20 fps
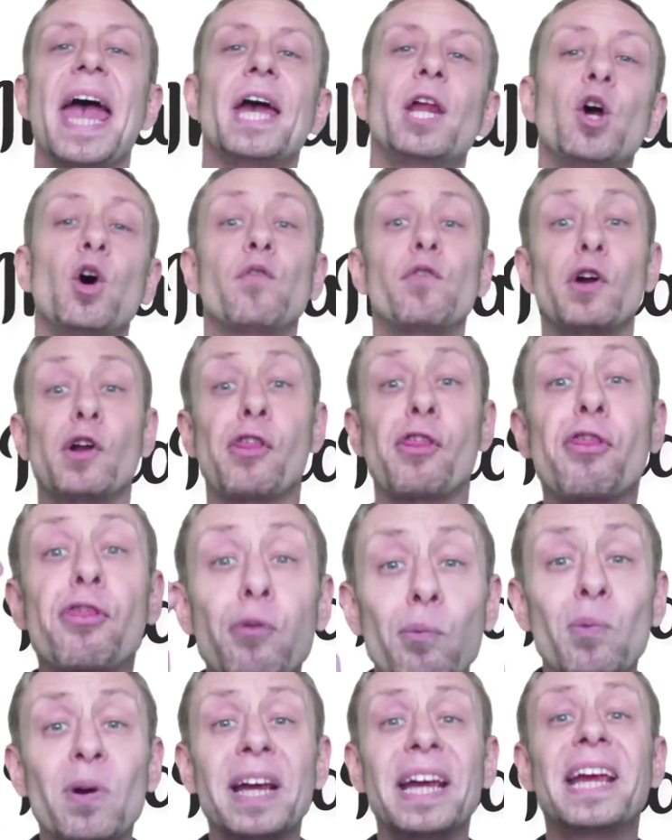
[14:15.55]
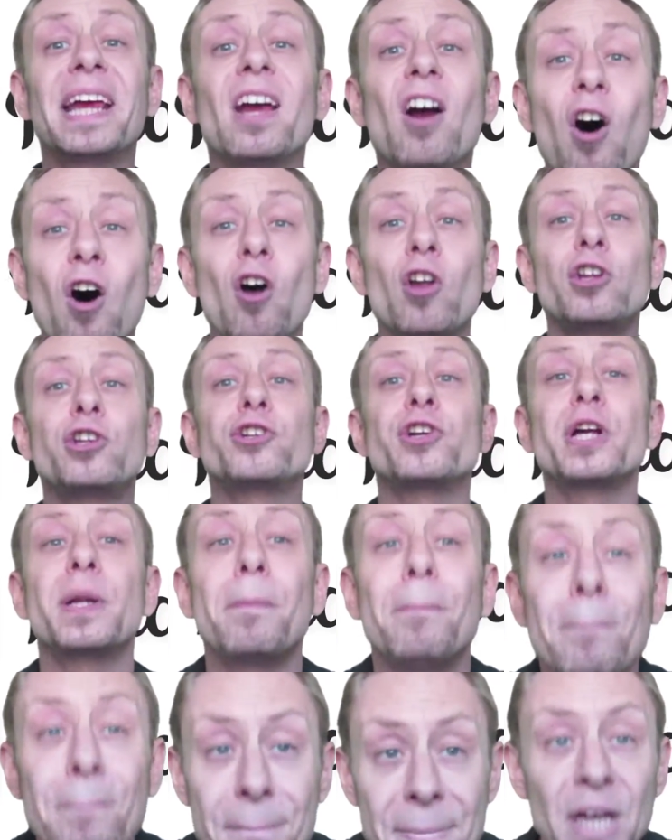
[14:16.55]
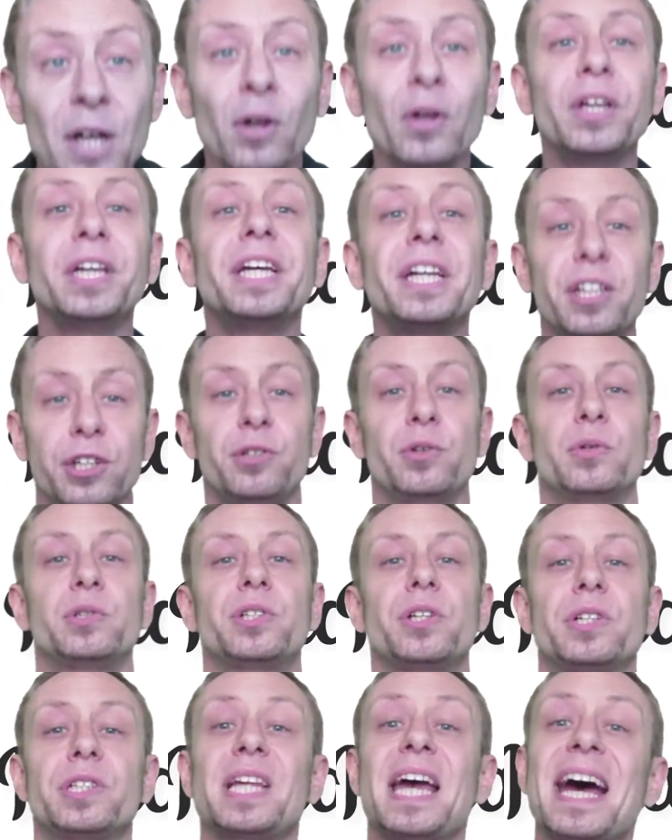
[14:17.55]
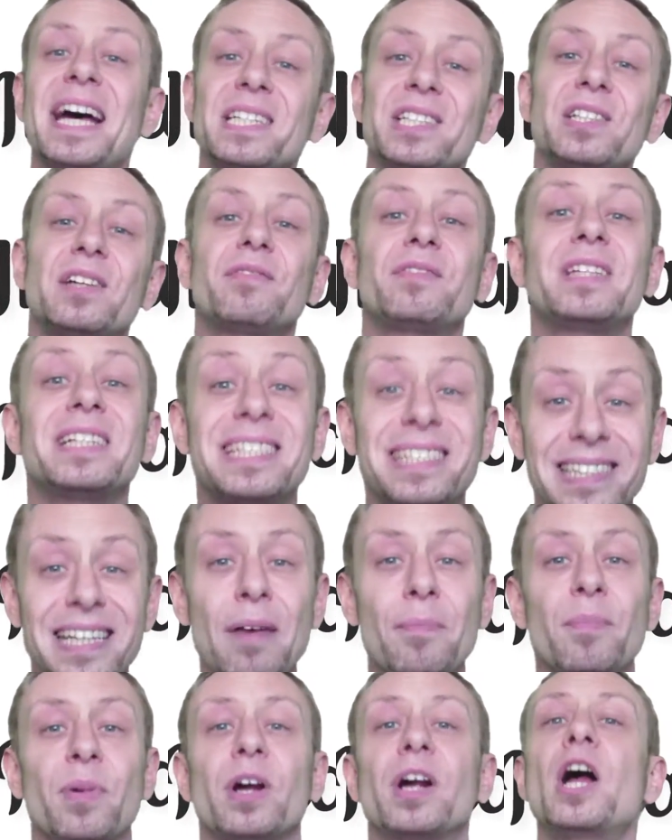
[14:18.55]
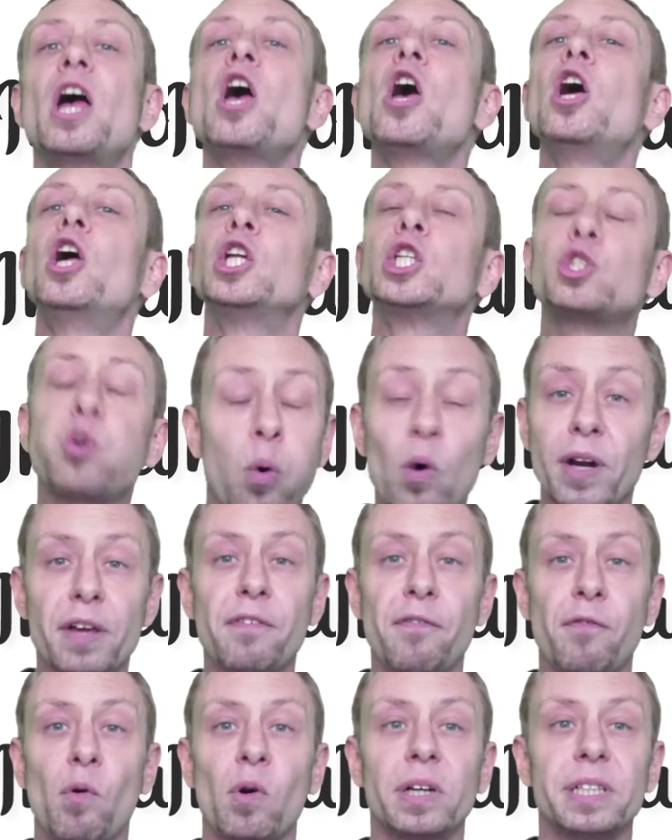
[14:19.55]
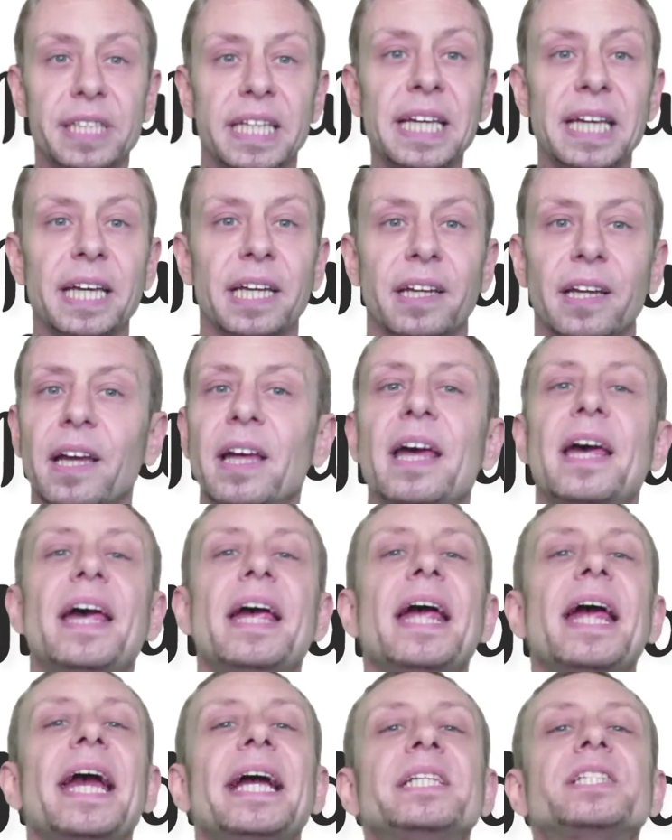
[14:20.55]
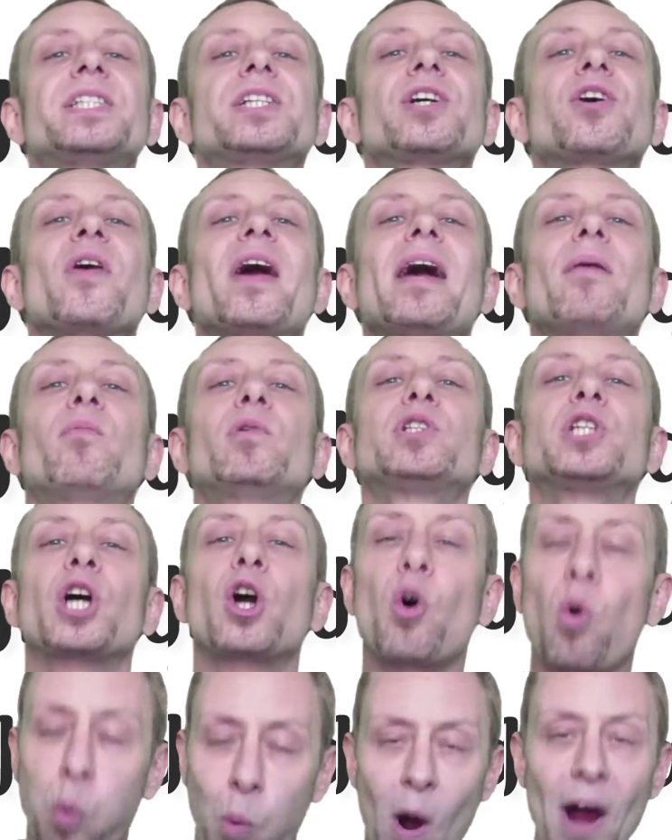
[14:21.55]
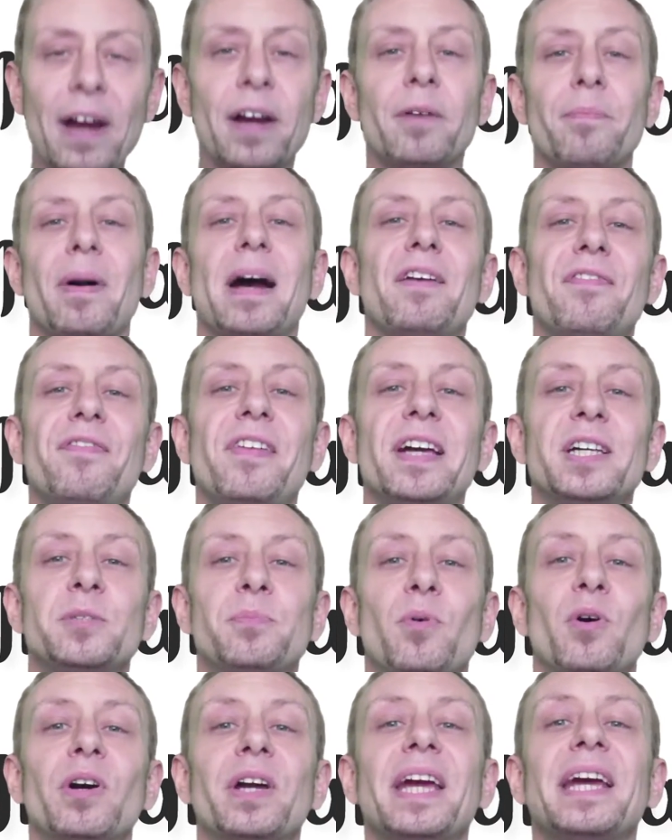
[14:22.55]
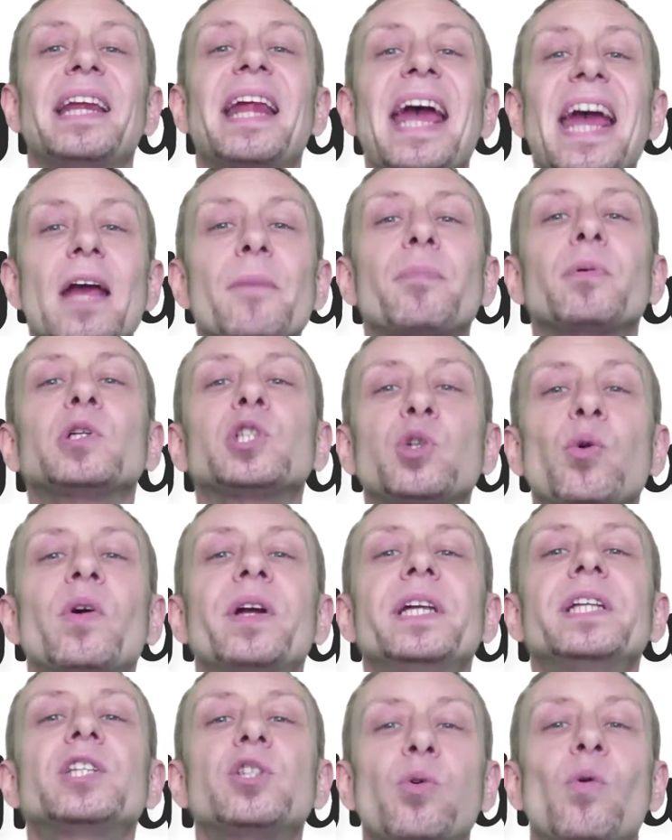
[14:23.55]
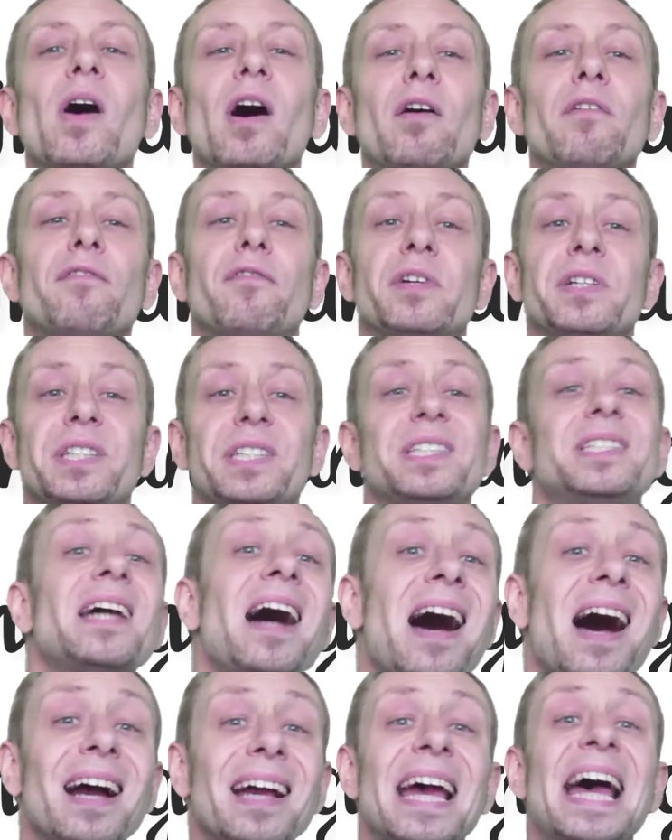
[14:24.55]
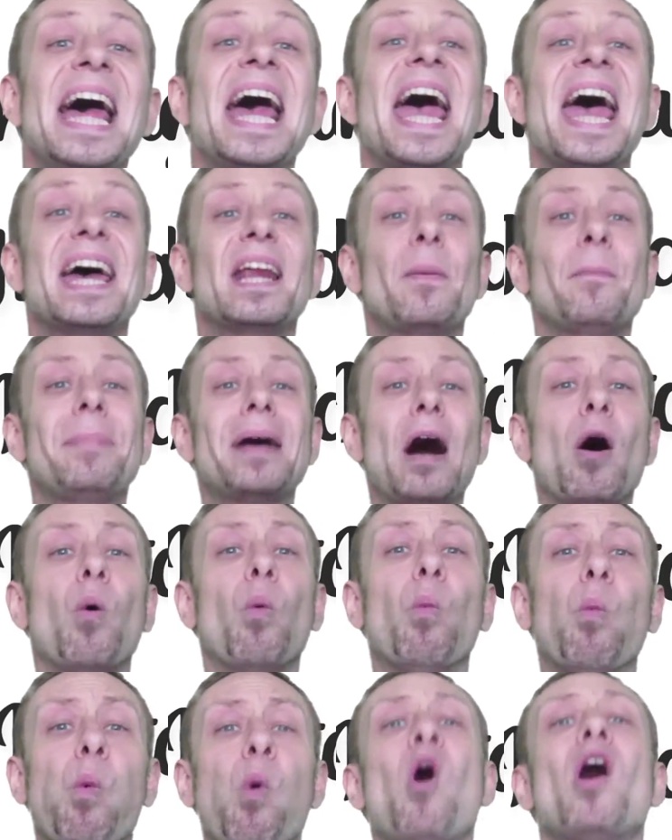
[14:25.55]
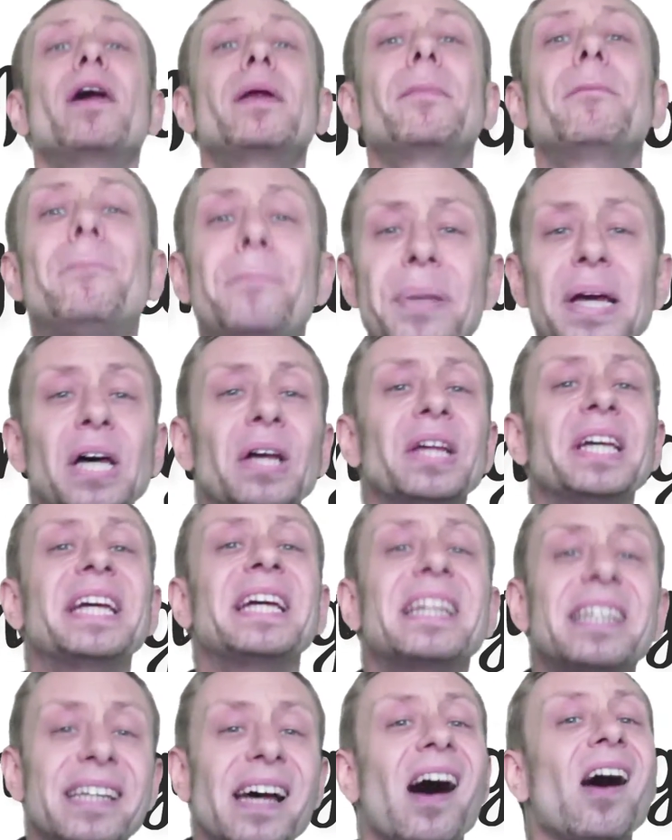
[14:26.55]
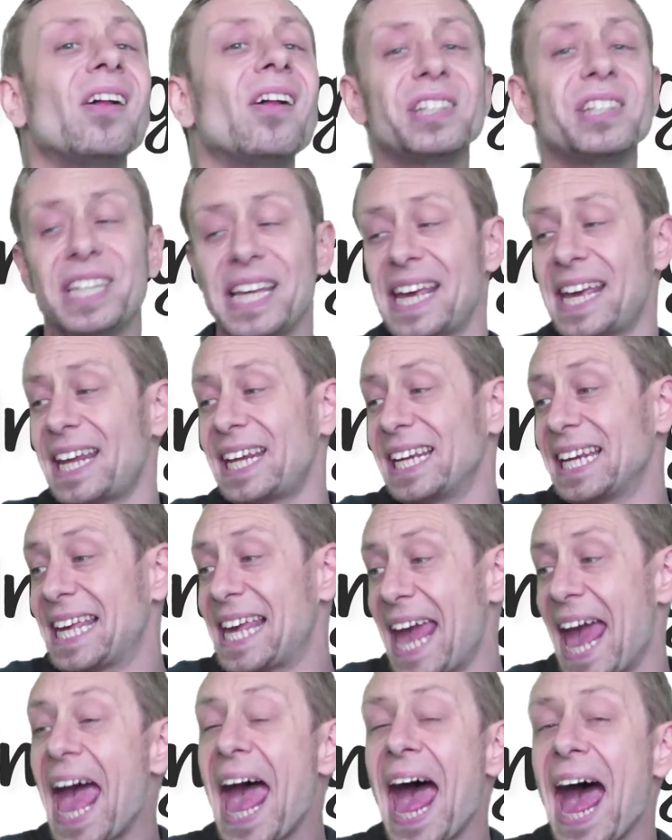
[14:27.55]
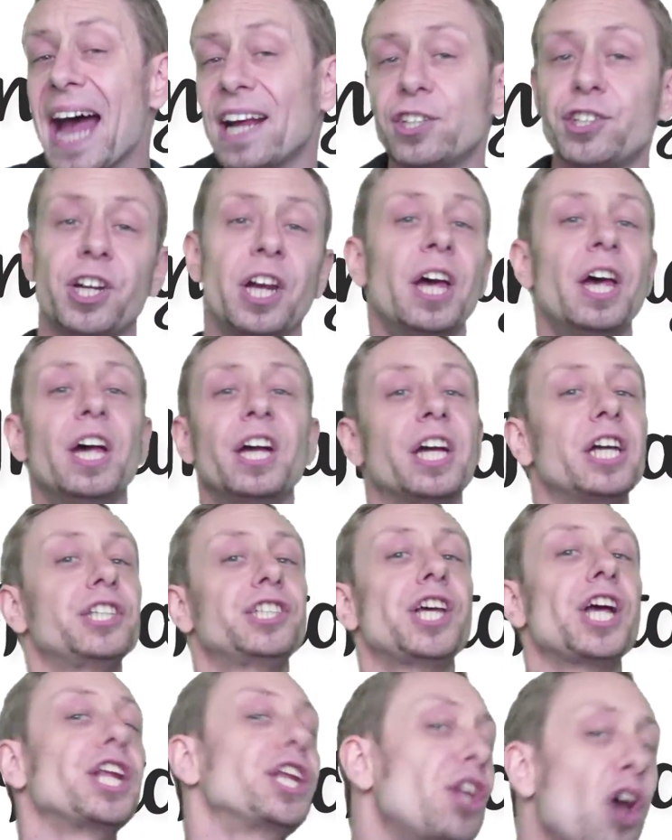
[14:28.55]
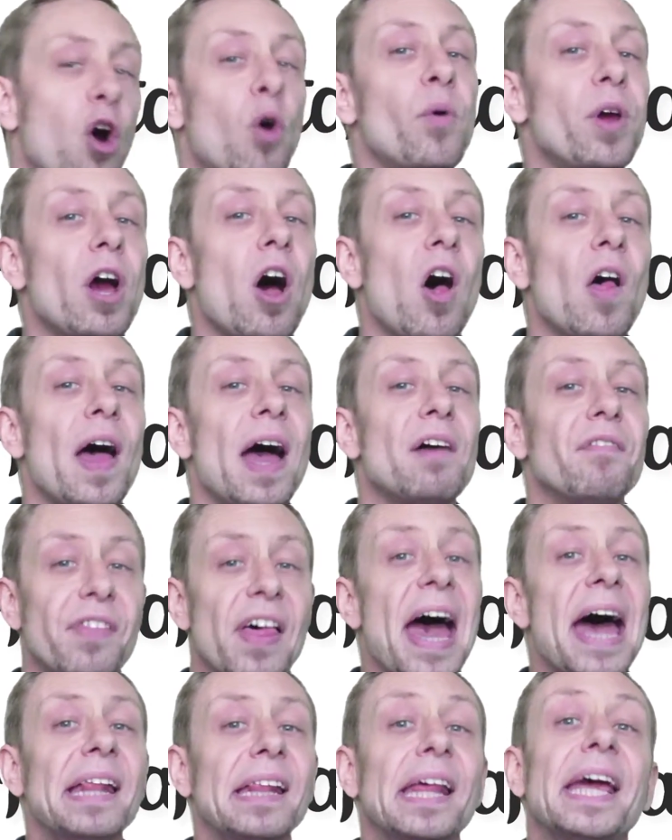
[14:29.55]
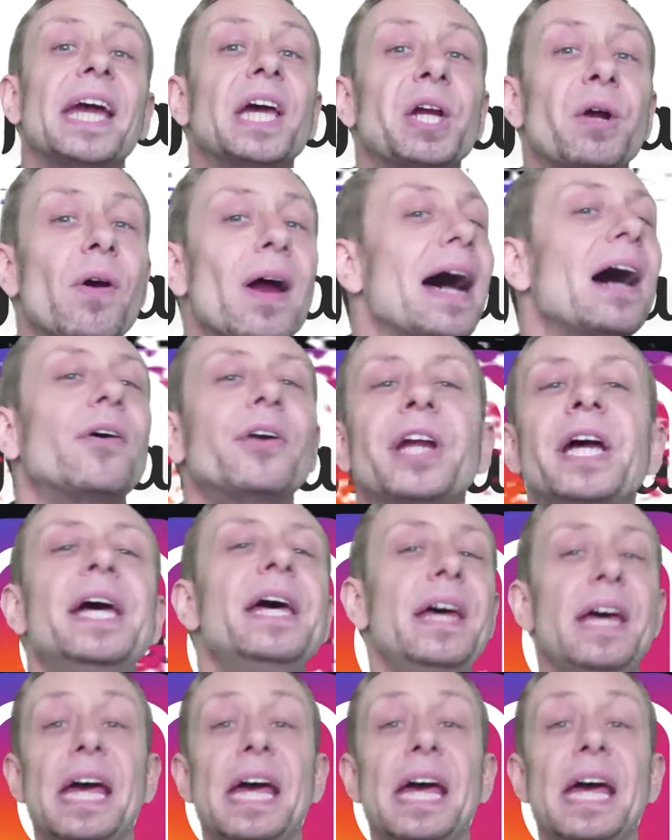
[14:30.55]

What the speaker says: and over 300 million users as of December 2014. Instagram was acquired by Facebook in April 2012 for stock and about $1 billion in cash, because you know we all have that laying around.